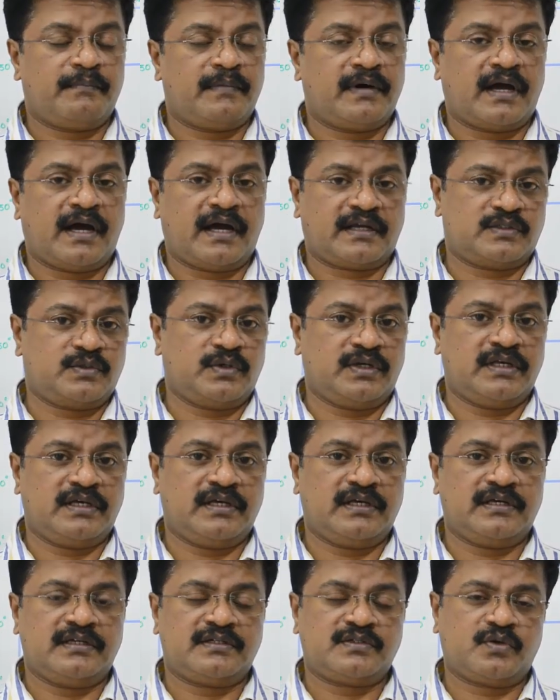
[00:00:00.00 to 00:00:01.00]

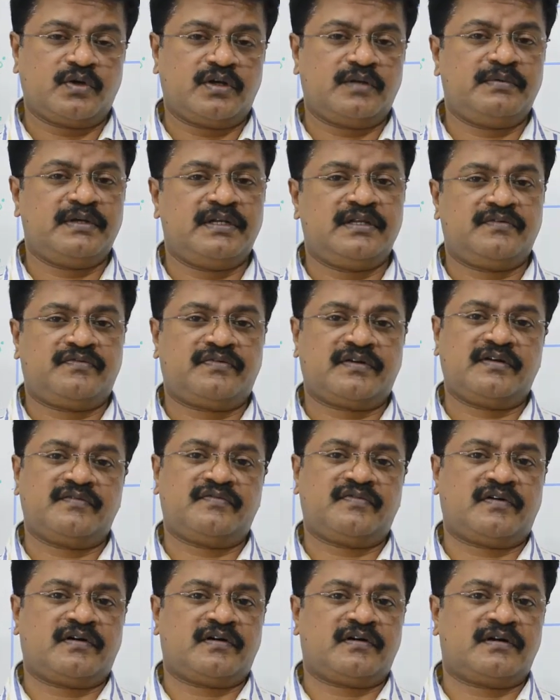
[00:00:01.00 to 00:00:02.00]
Actually, it's going to be different
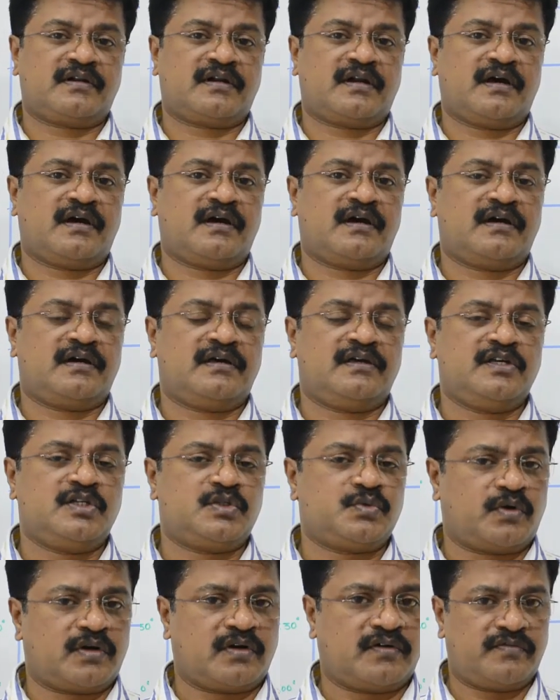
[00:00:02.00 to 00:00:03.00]
for each
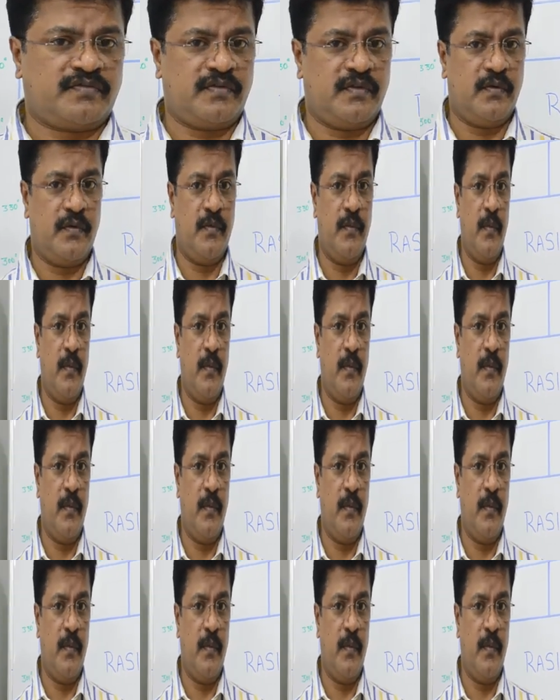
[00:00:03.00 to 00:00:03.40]
one of you.